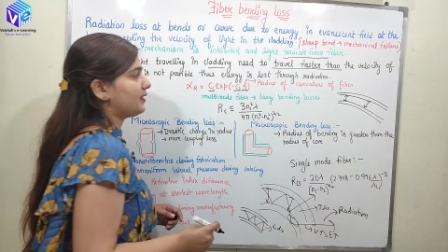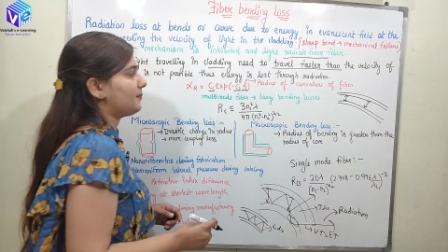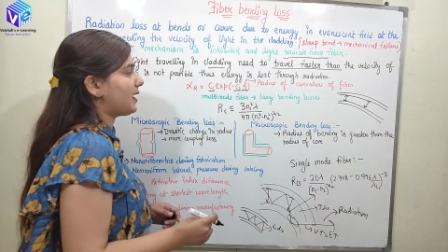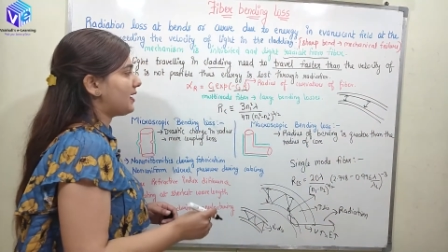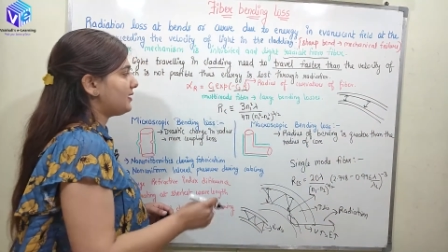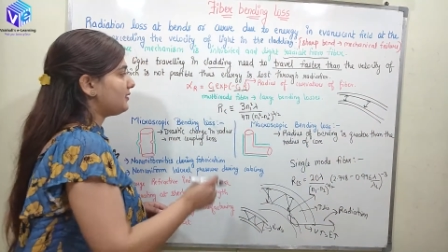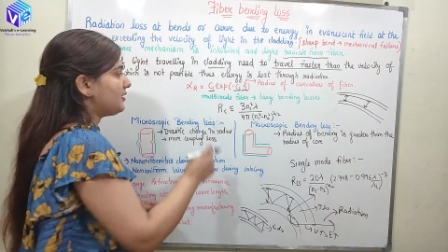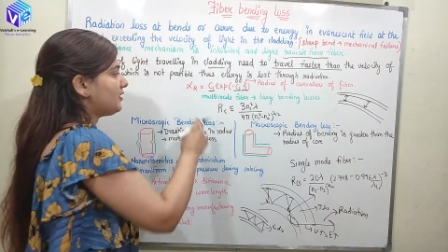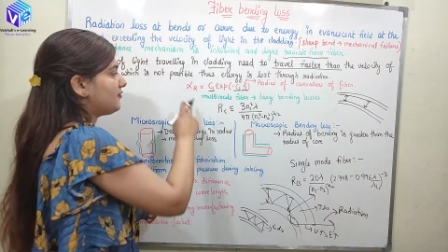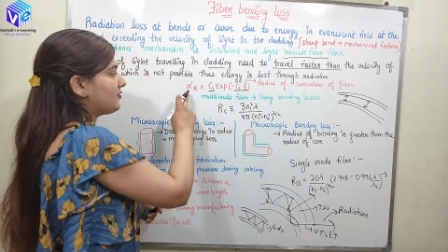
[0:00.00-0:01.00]
the band
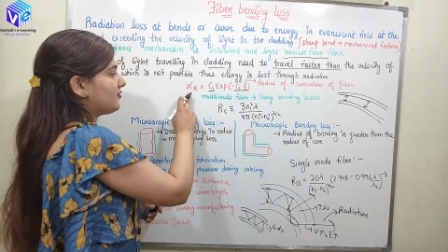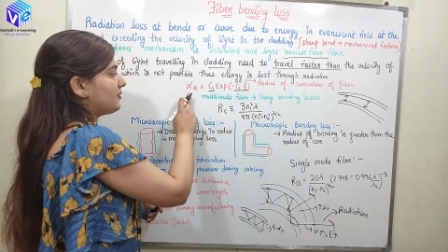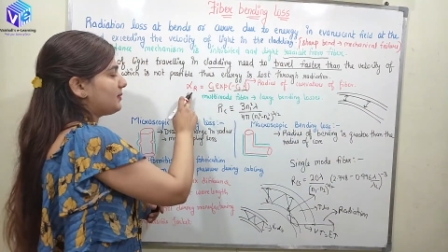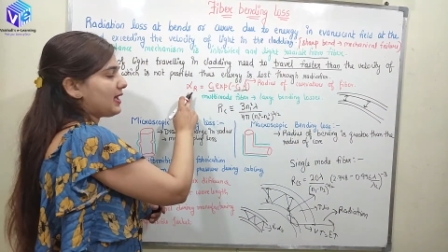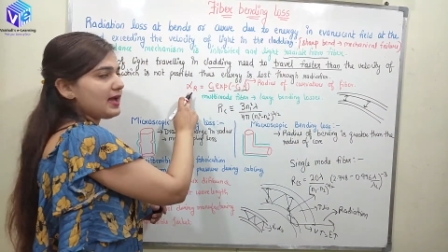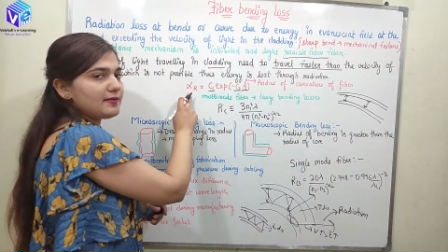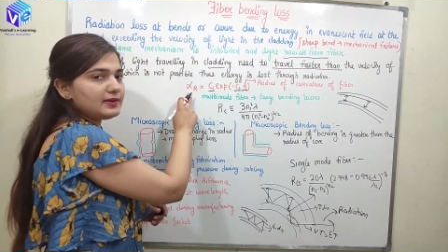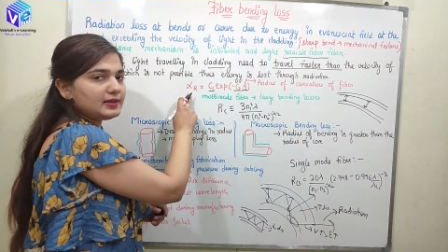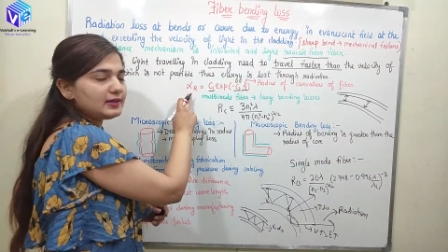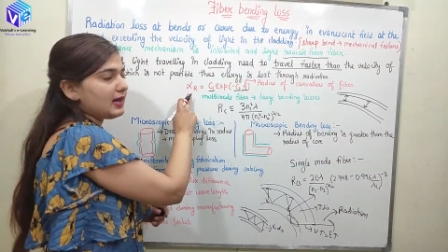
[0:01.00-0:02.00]
we will be
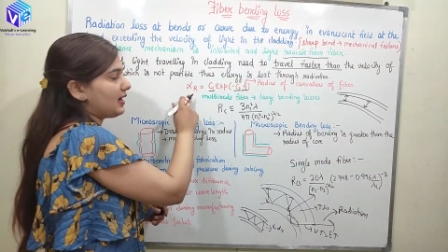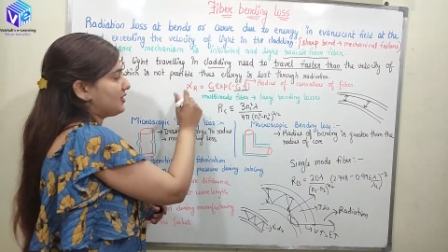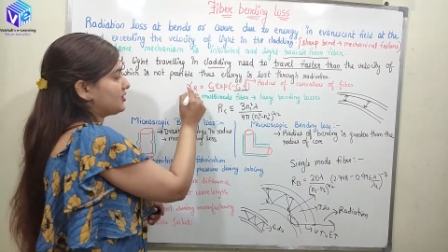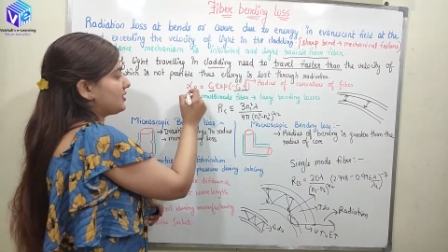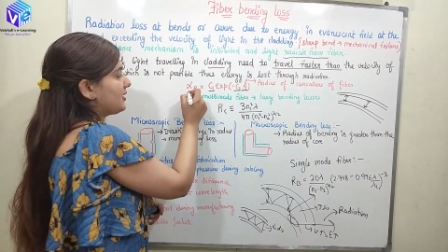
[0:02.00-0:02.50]
having larger